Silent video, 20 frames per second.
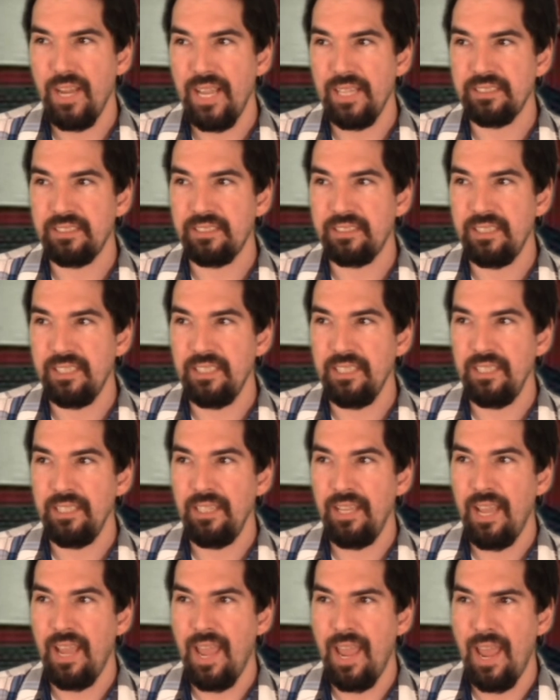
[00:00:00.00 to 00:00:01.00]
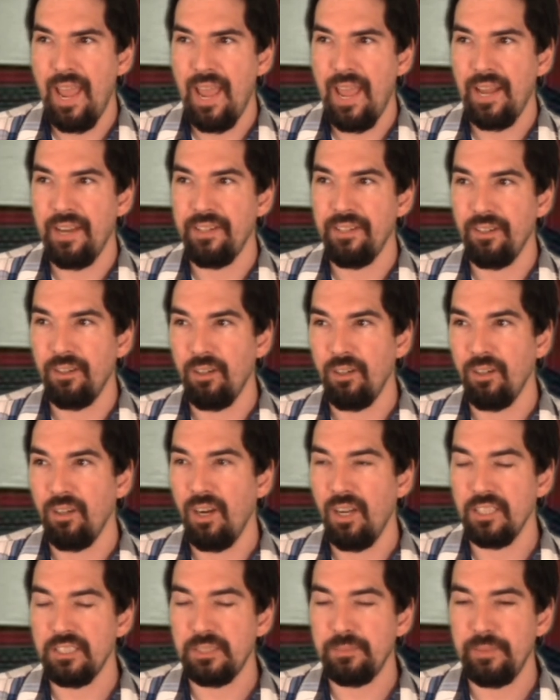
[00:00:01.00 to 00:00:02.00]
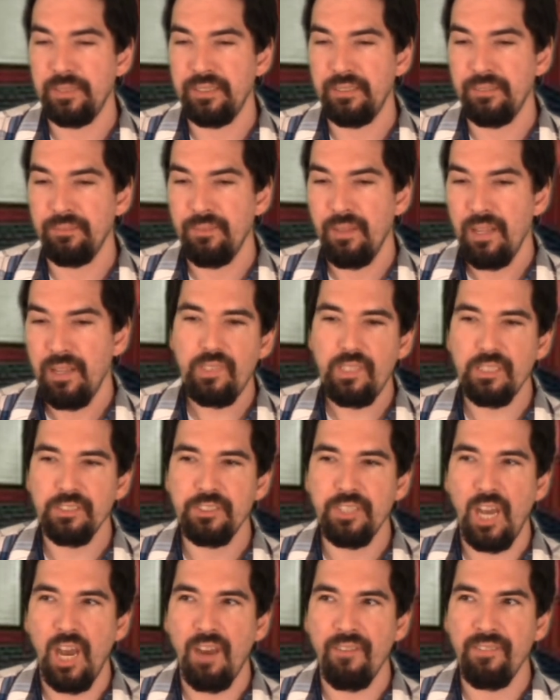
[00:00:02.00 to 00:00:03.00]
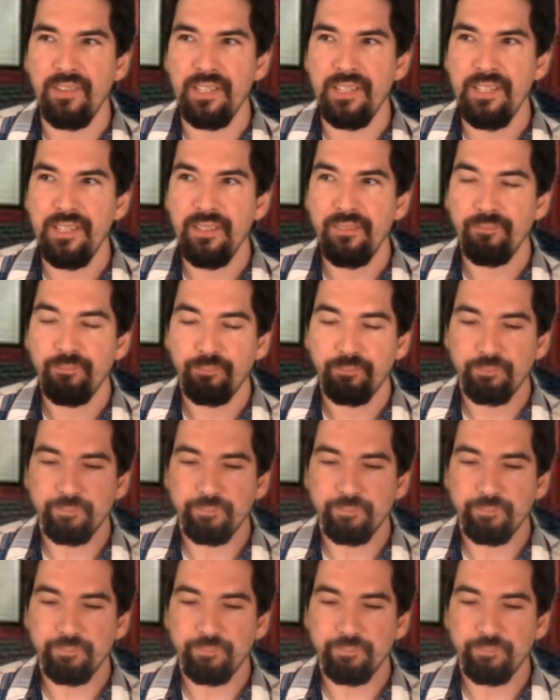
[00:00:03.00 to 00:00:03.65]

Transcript: Esti and her husband, David.